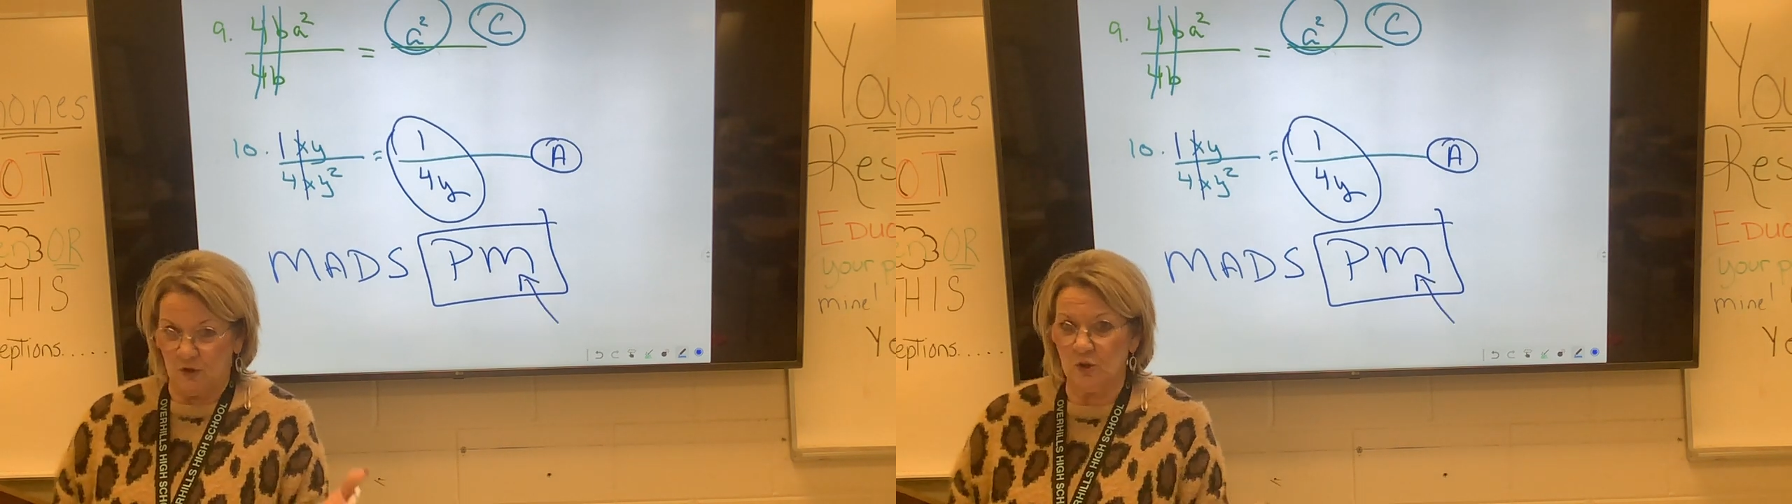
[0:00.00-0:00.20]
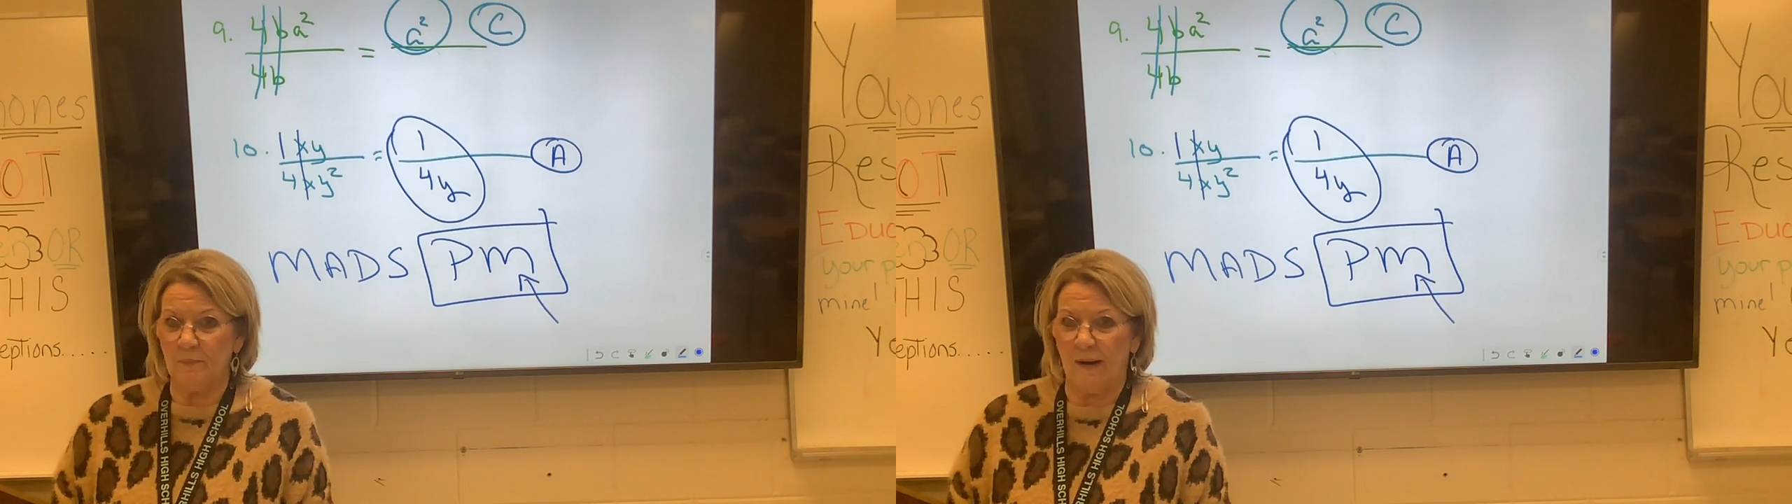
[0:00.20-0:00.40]

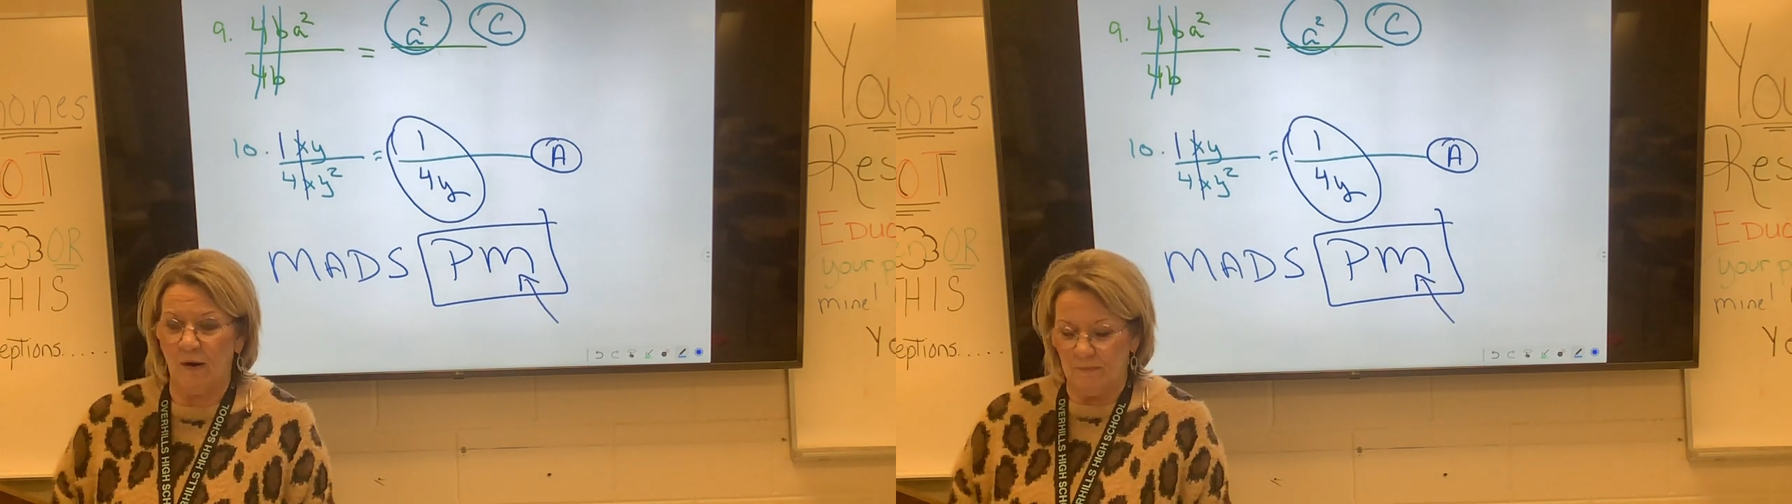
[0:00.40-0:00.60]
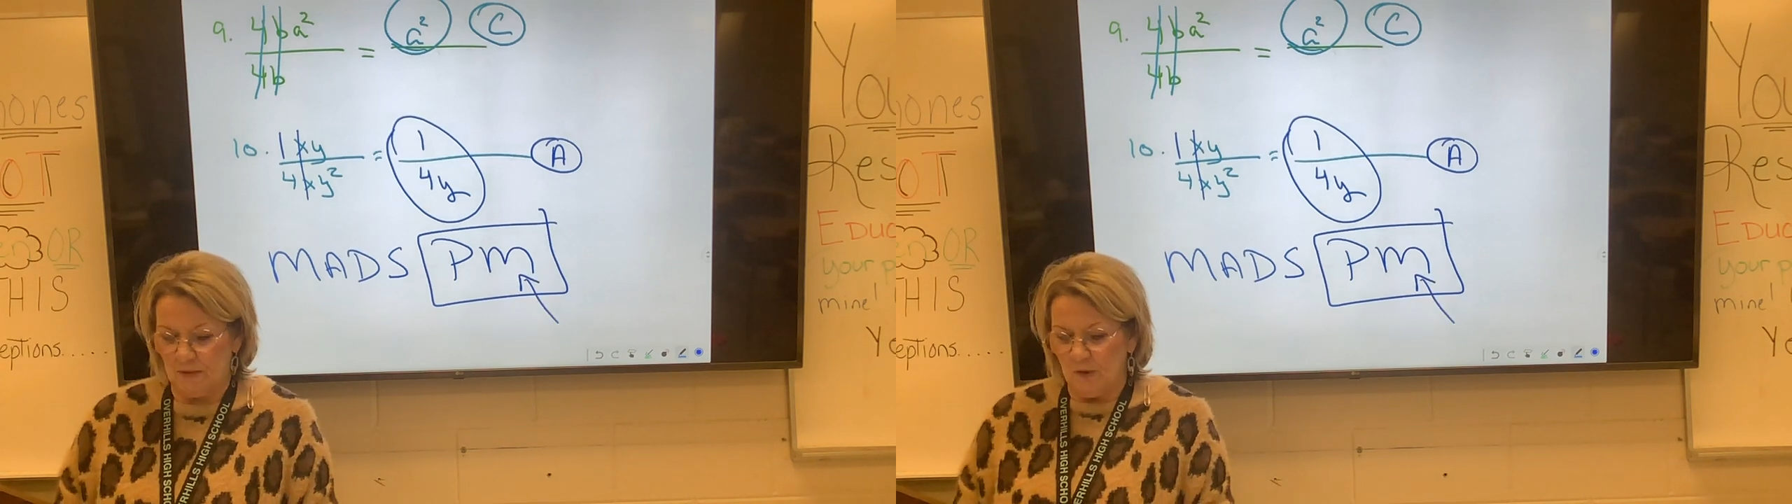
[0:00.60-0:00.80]
to a
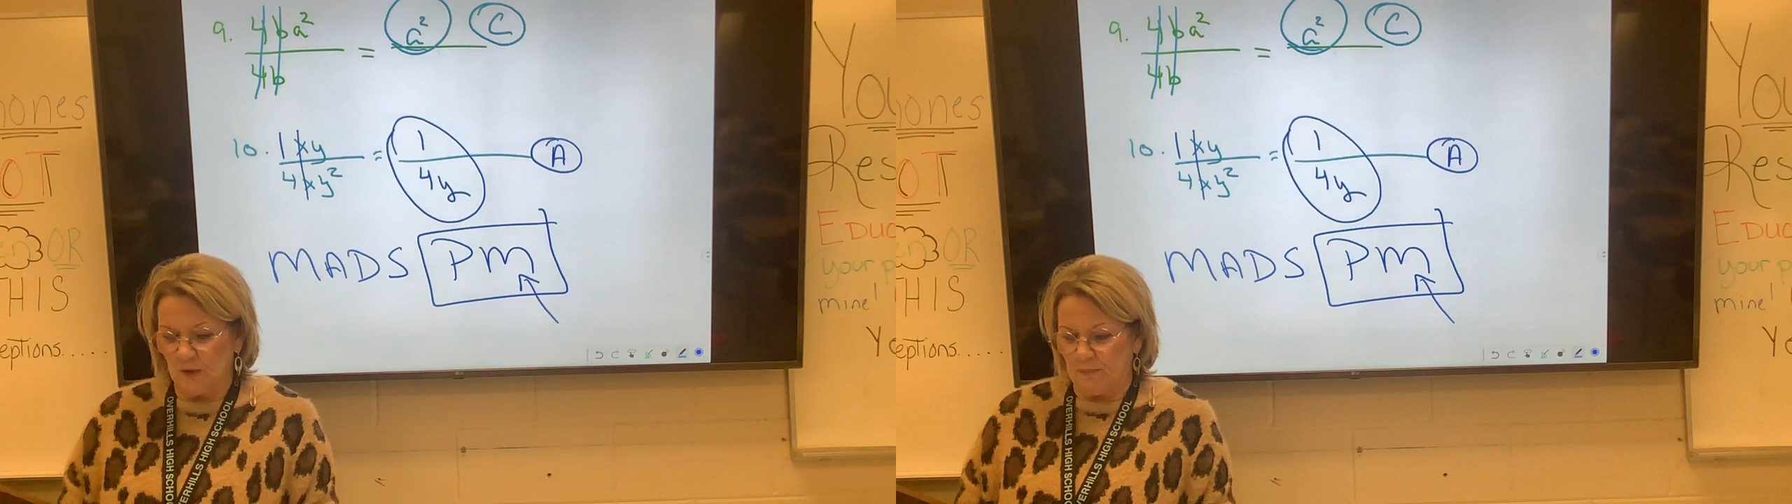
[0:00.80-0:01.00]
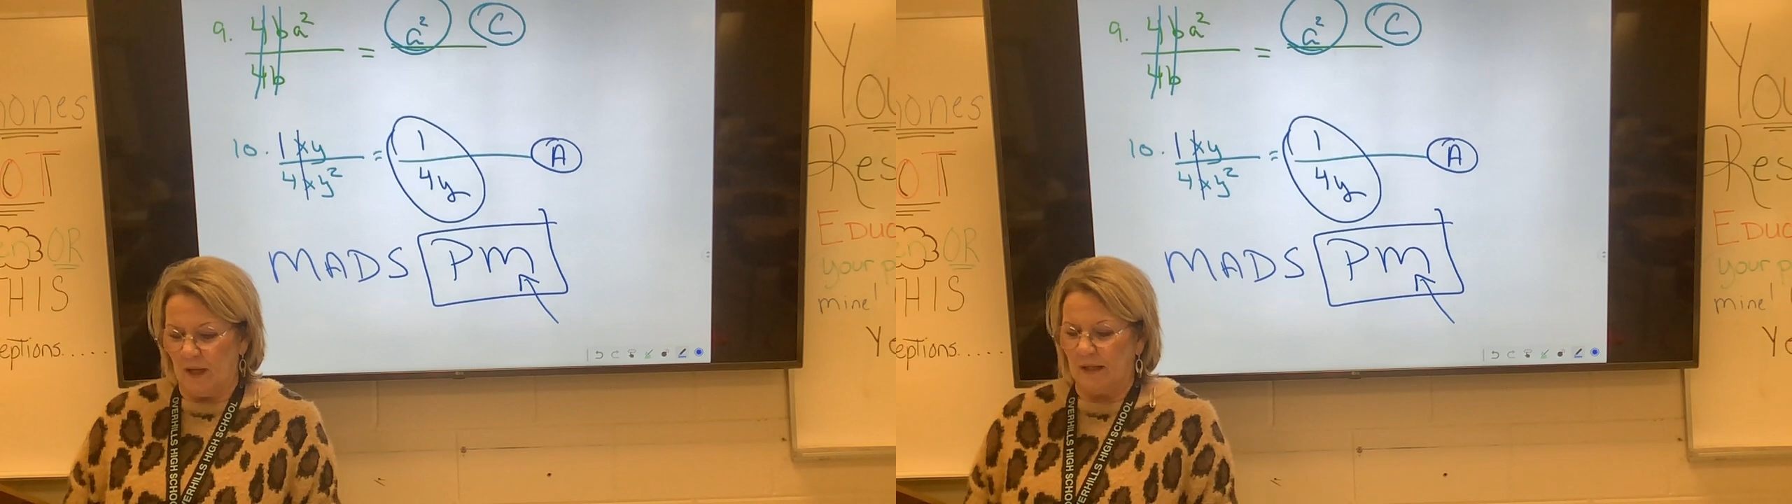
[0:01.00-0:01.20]
power, I'm going to
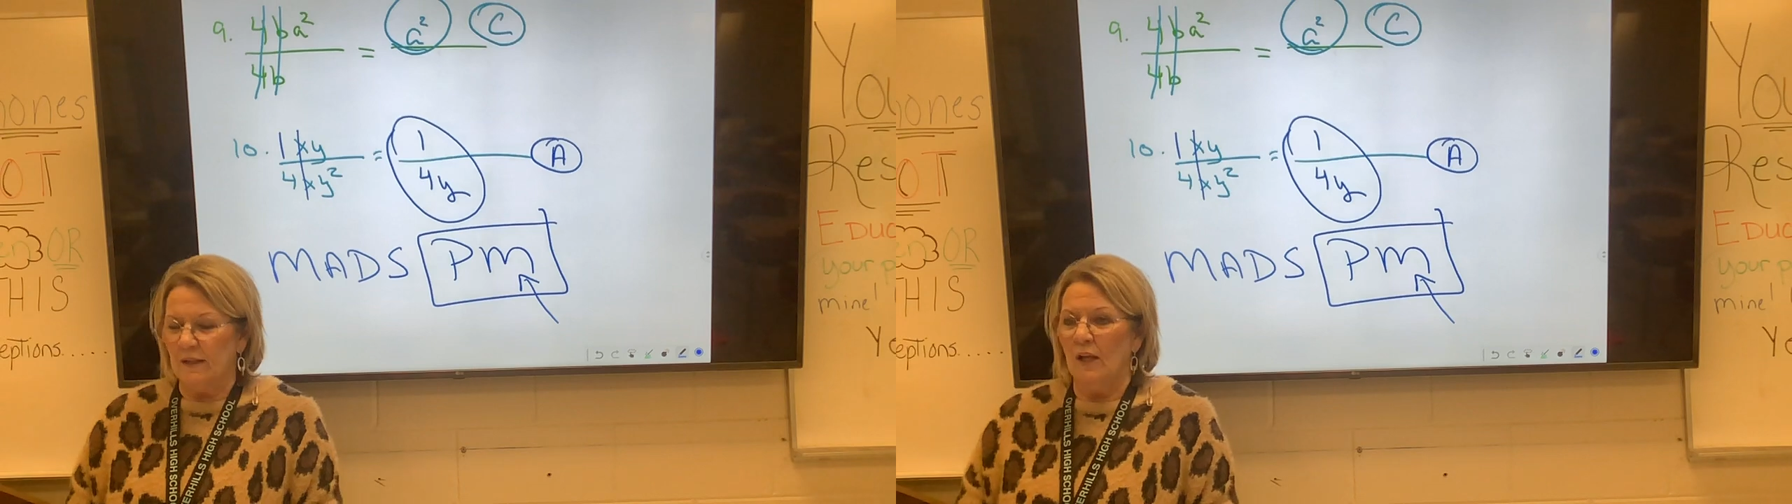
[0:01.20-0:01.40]
multiply.